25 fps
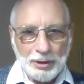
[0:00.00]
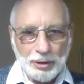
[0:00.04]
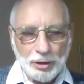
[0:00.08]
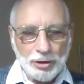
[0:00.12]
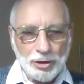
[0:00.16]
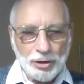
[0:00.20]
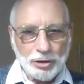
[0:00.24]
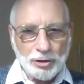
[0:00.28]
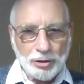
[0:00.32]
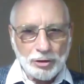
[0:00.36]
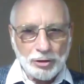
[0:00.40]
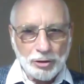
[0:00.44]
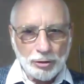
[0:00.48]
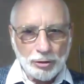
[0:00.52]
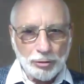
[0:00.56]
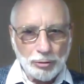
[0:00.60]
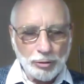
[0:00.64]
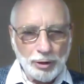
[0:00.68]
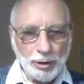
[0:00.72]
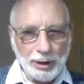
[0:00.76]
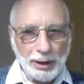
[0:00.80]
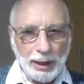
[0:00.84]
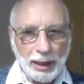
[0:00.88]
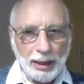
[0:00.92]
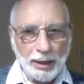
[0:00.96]
just
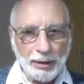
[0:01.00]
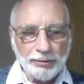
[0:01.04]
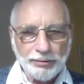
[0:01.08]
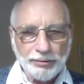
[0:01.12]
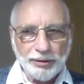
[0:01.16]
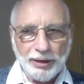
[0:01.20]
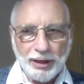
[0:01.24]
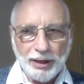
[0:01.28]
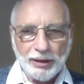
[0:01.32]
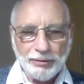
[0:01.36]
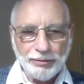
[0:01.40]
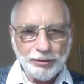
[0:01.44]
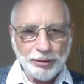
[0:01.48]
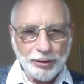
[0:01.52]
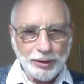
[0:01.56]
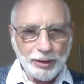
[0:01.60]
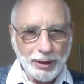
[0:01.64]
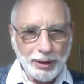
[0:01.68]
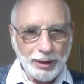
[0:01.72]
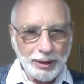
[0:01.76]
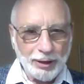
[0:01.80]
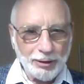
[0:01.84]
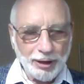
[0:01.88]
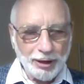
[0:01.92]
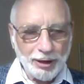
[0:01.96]
to clarify
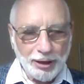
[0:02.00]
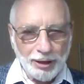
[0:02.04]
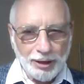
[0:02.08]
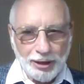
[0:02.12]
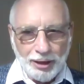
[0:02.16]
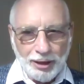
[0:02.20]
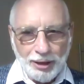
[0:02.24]
for our